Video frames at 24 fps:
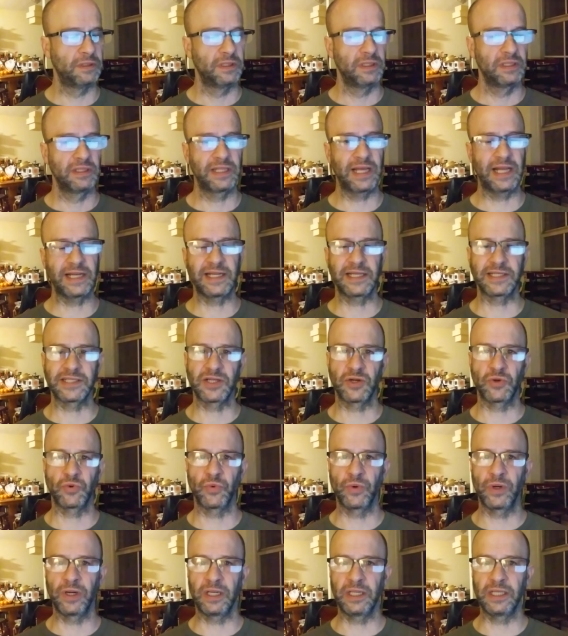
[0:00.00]
that doesn't
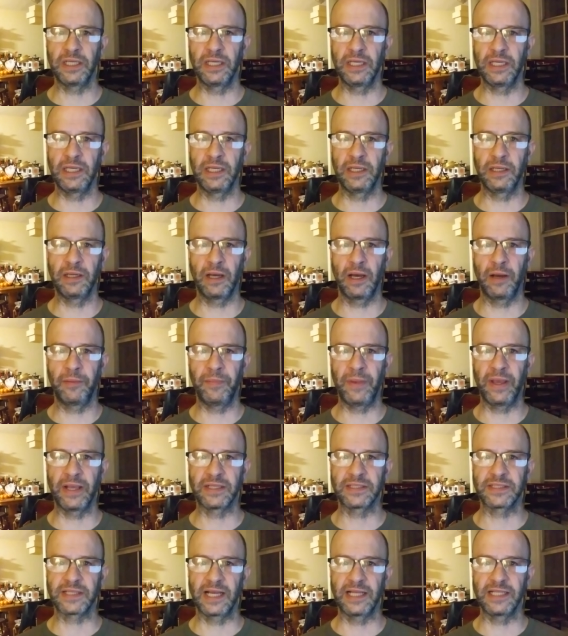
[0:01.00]
really uh, make
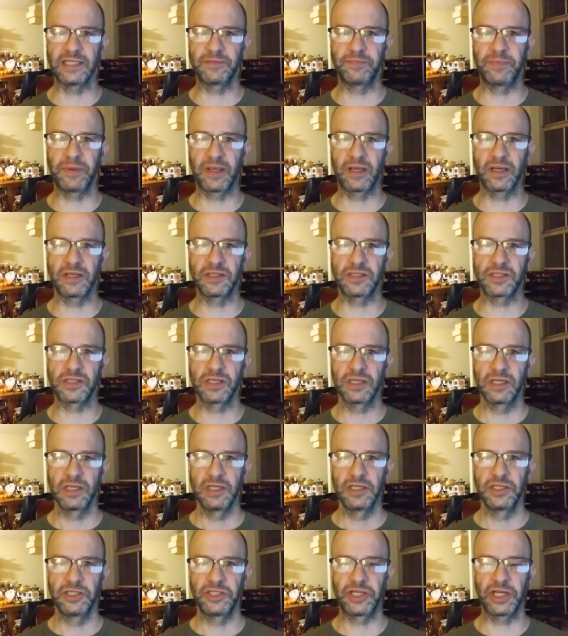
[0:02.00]
sense because
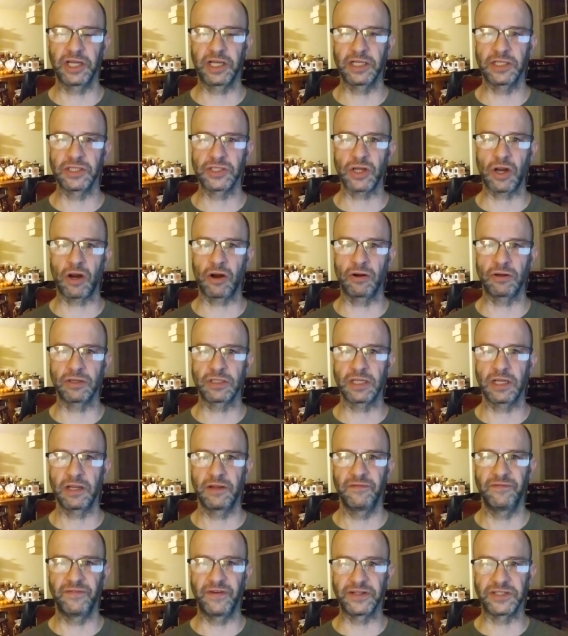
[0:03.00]
chickens aren't
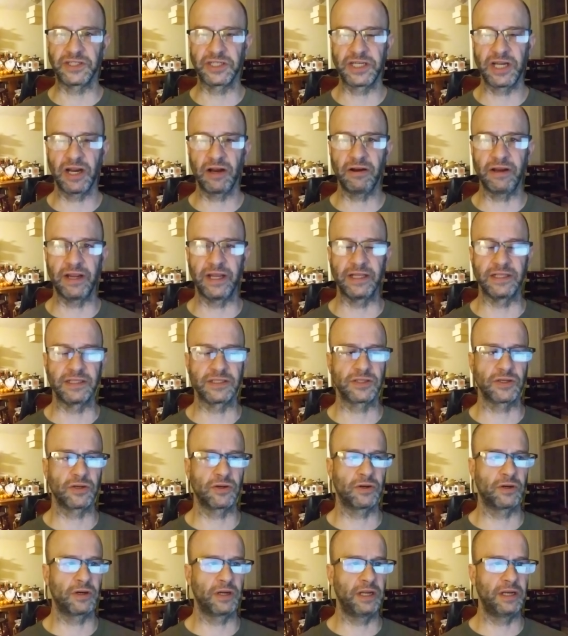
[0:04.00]
vegetarians
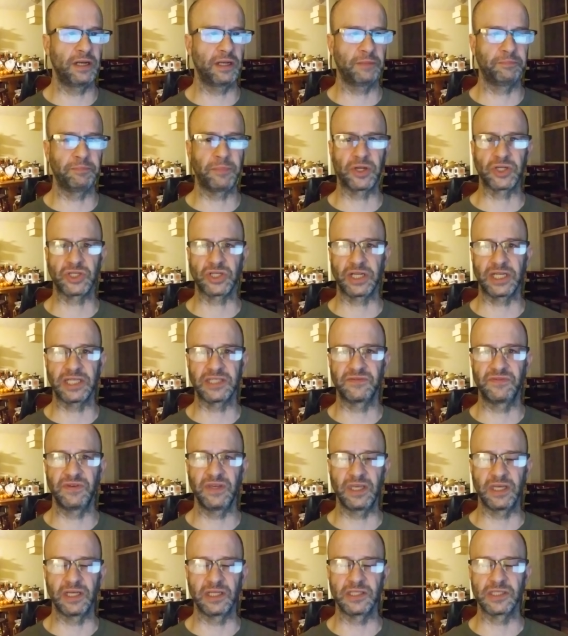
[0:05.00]
or much less
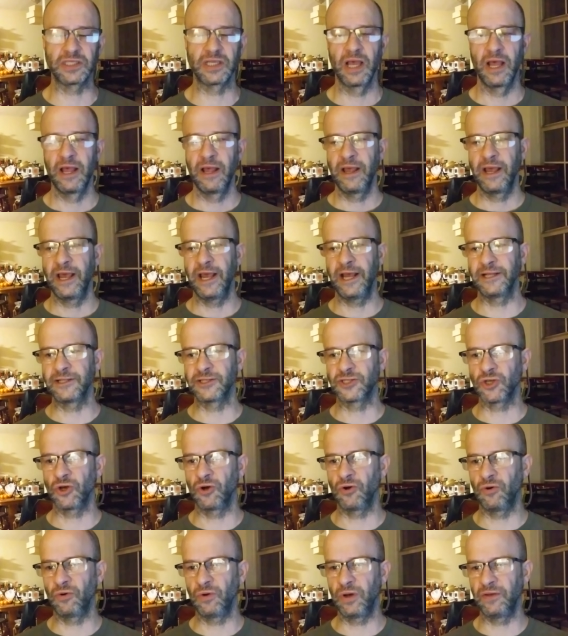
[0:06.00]
vegans. And
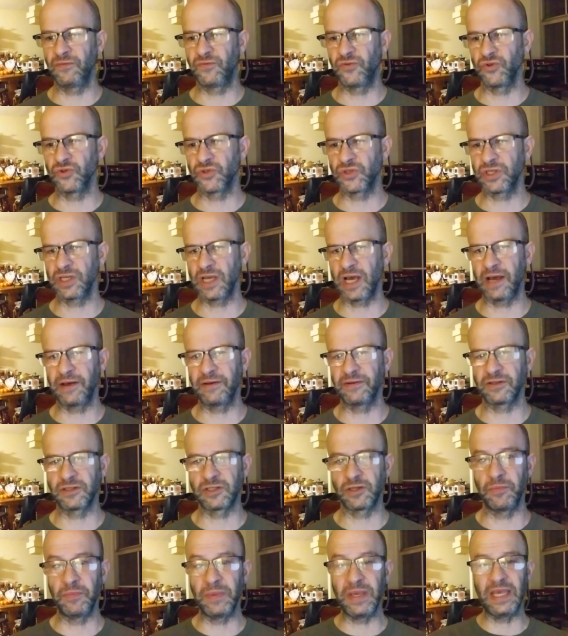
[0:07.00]
so, if you see, uh,
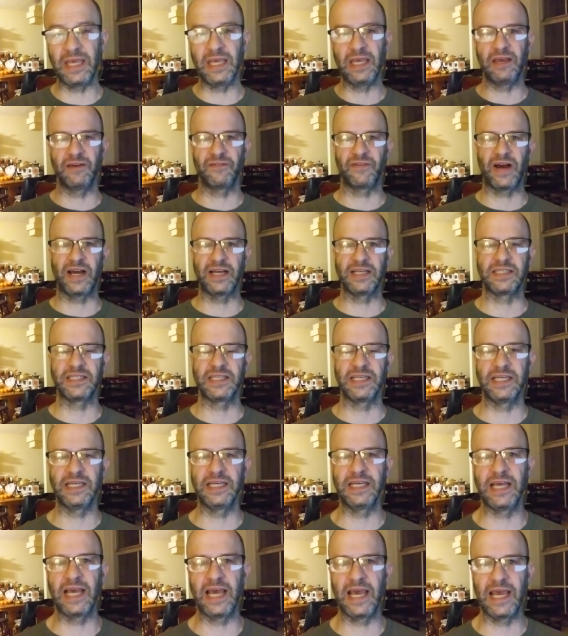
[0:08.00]
to me, if I
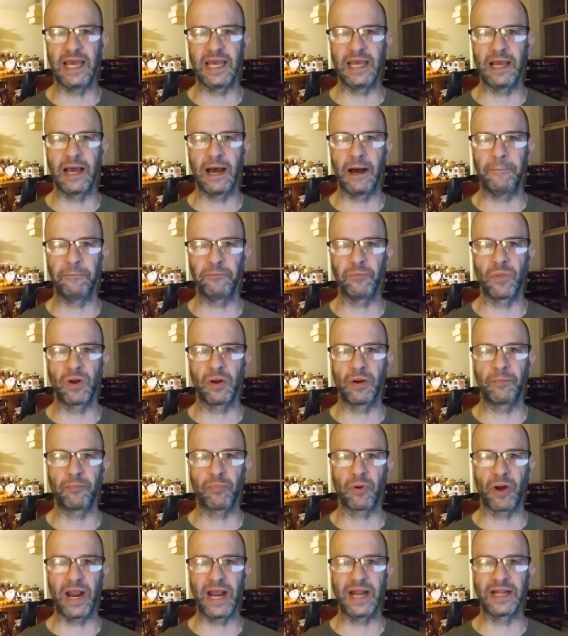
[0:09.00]
see a, um, a,
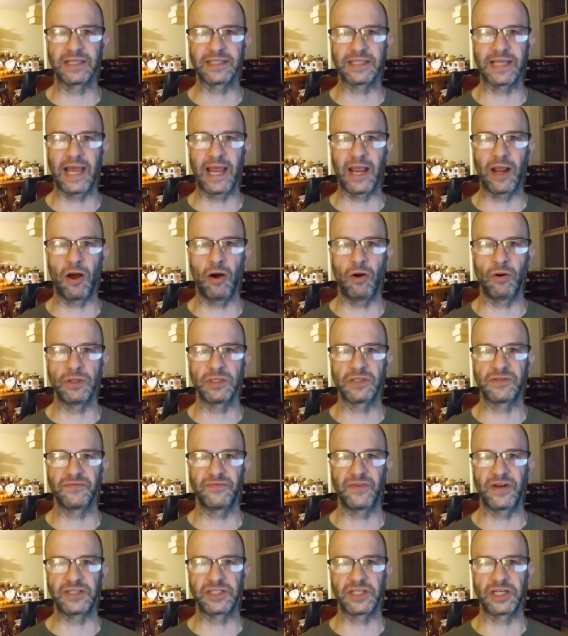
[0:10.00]
brand saying, "Oh, it's
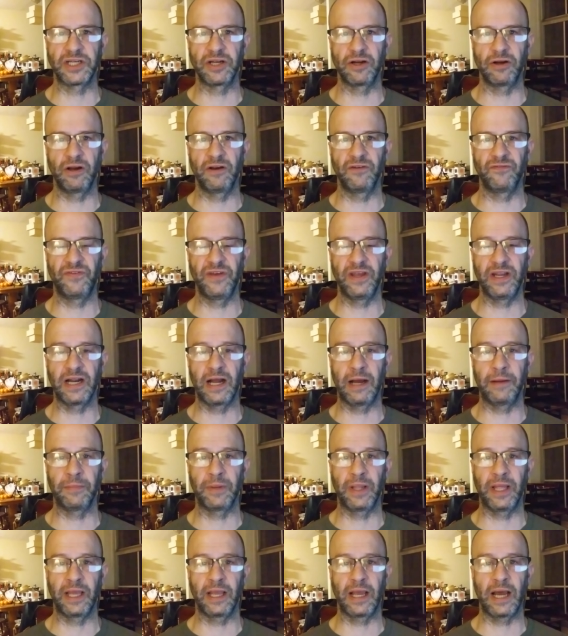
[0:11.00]
vegetarian feed," I'm
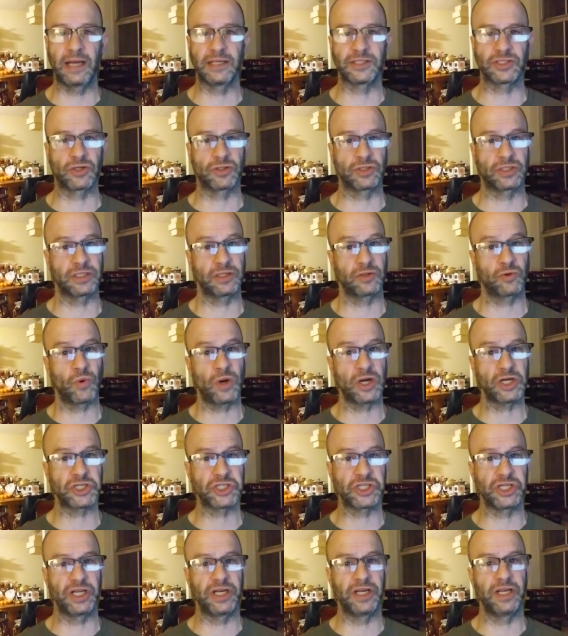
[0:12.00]
like, I start to
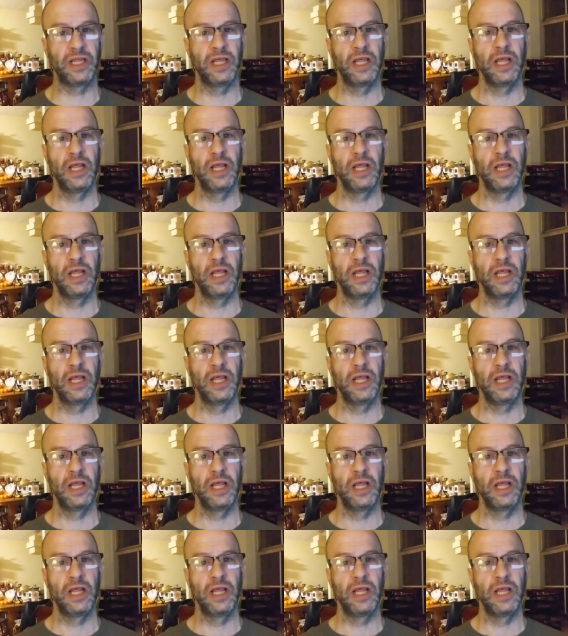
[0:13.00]
question.